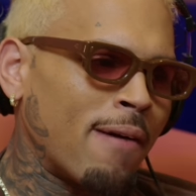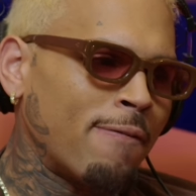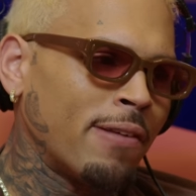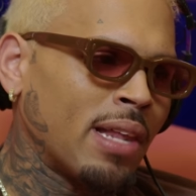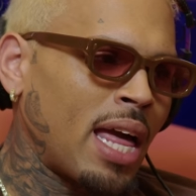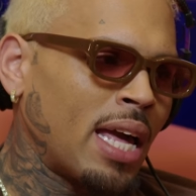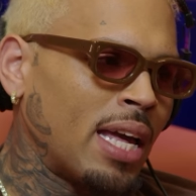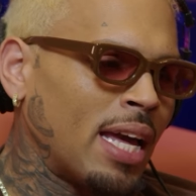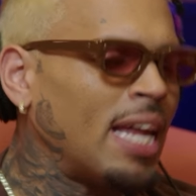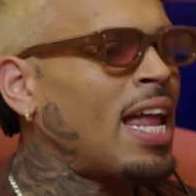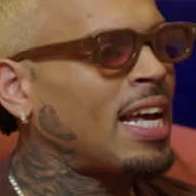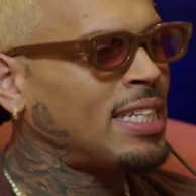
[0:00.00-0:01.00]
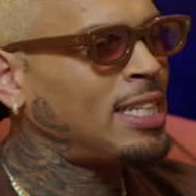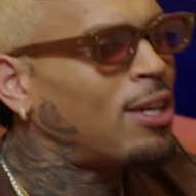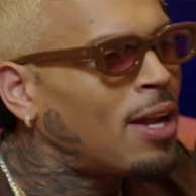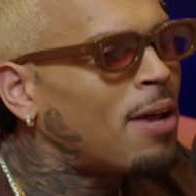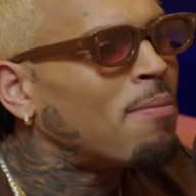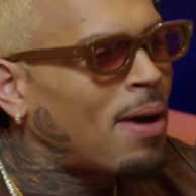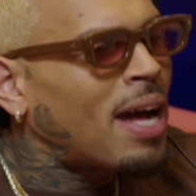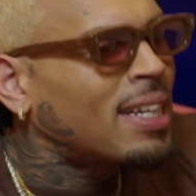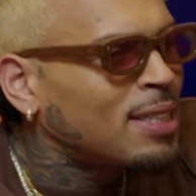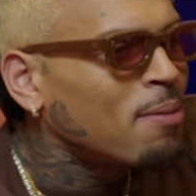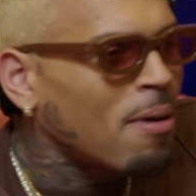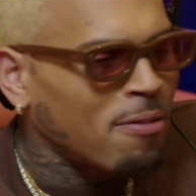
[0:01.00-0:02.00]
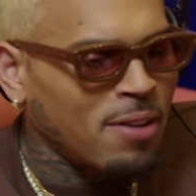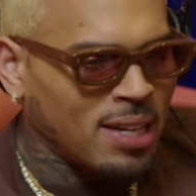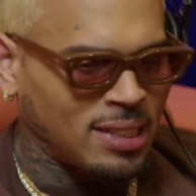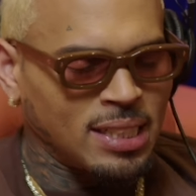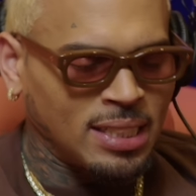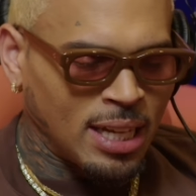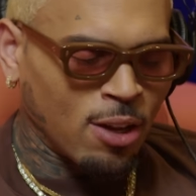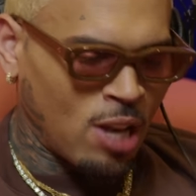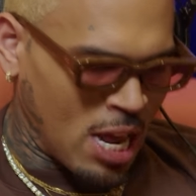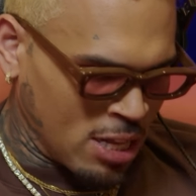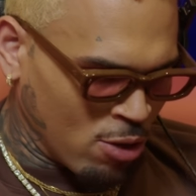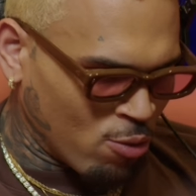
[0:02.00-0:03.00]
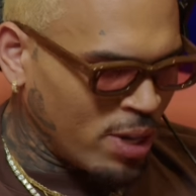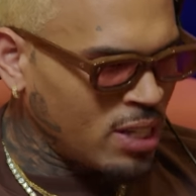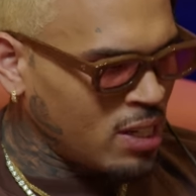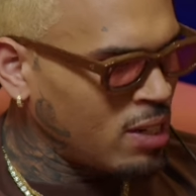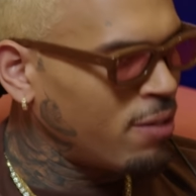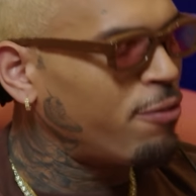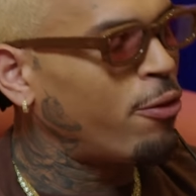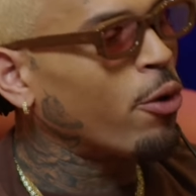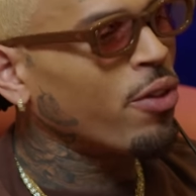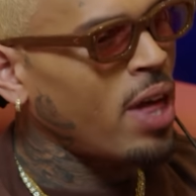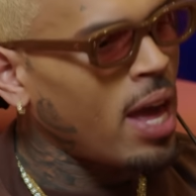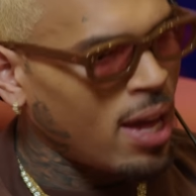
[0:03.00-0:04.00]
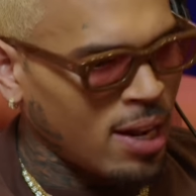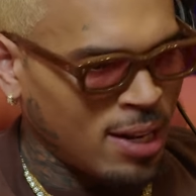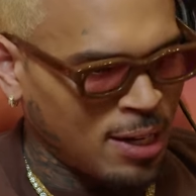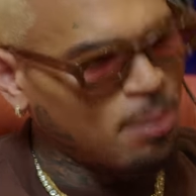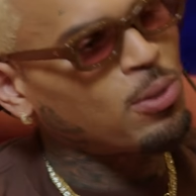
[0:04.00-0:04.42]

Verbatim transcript: I feel like, and I can tell that my I can tell my fans this now. Like the reason for that, and I'm